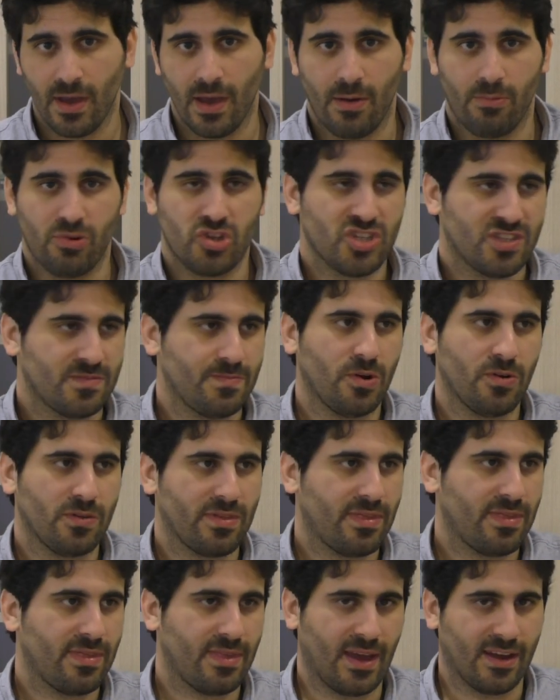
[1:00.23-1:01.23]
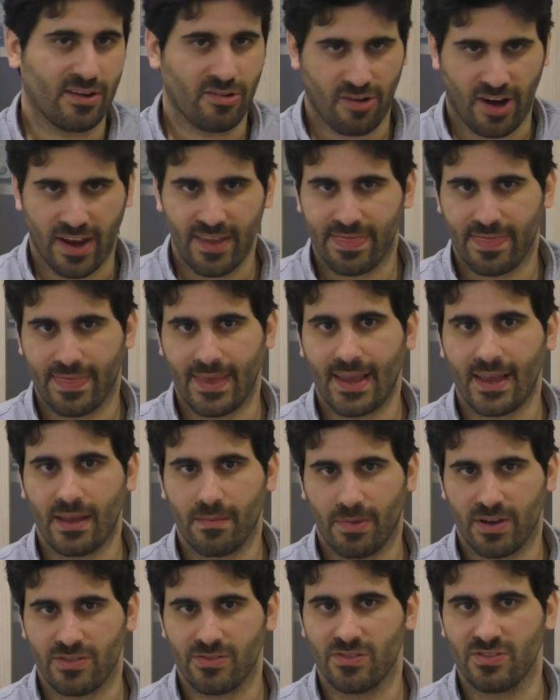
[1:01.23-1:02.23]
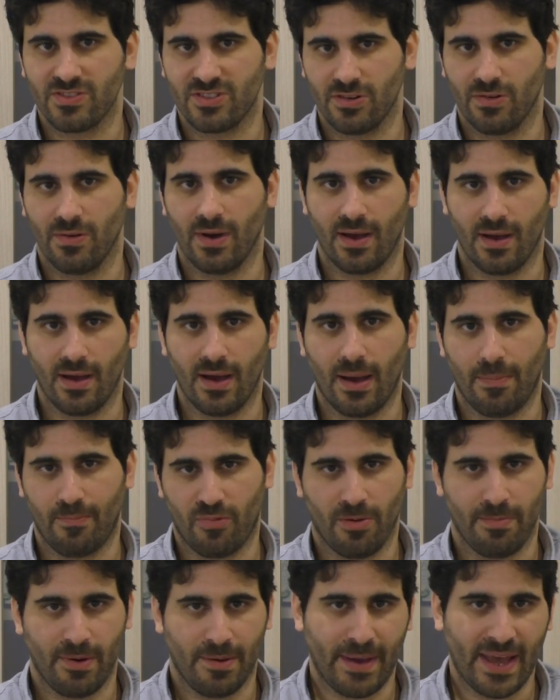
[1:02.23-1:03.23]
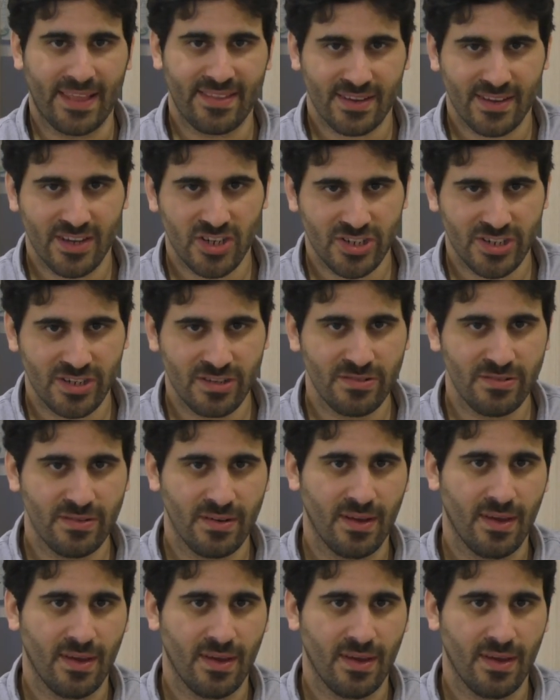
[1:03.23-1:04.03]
which is both a great thing but also a problematic issue.